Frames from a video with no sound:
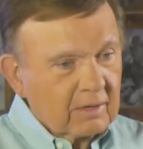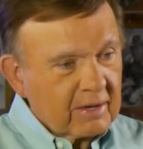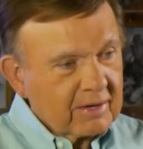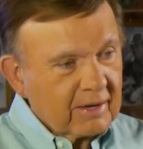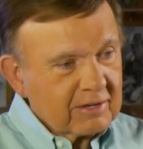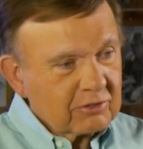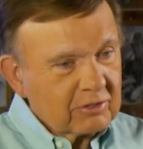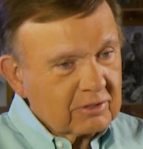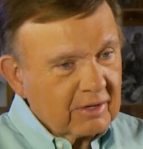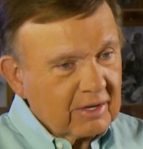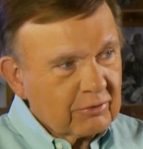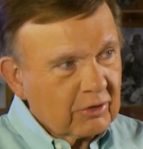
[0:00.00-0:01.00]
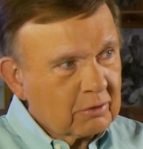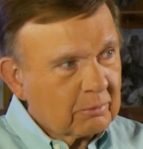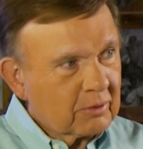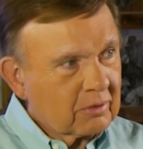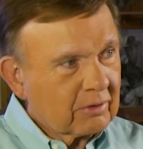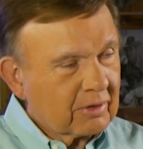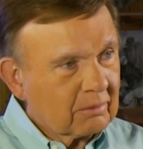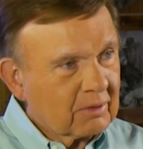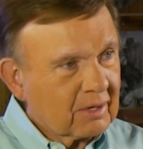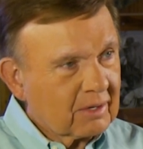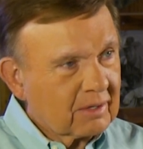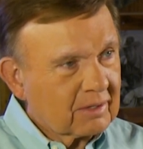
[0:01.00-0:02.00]
Hey guys, good to have you on the program.
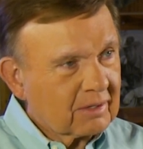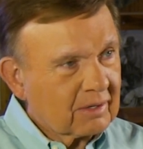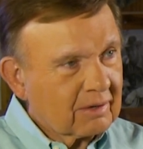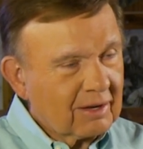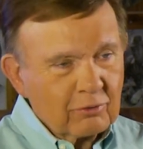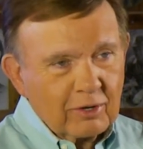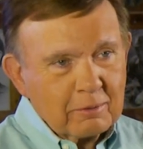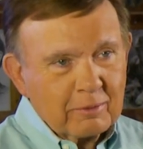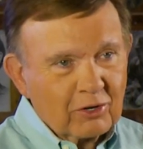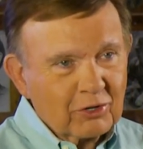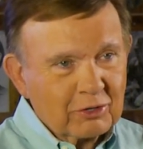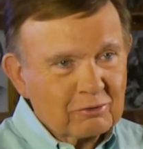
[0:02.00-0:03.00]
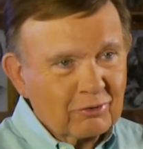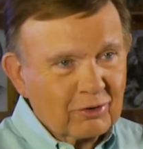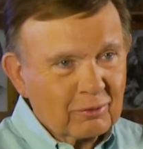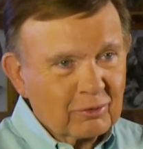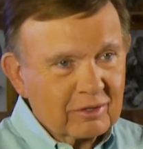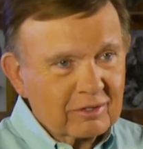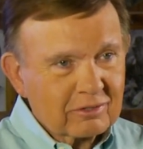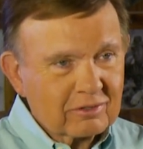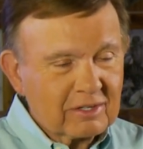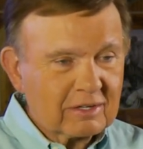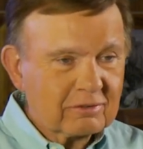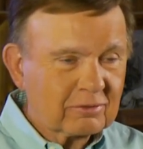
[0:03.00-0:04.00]
I, uh, I've really been looking forward to this.
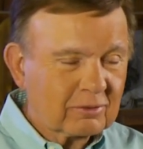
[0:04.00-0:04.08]
Steve,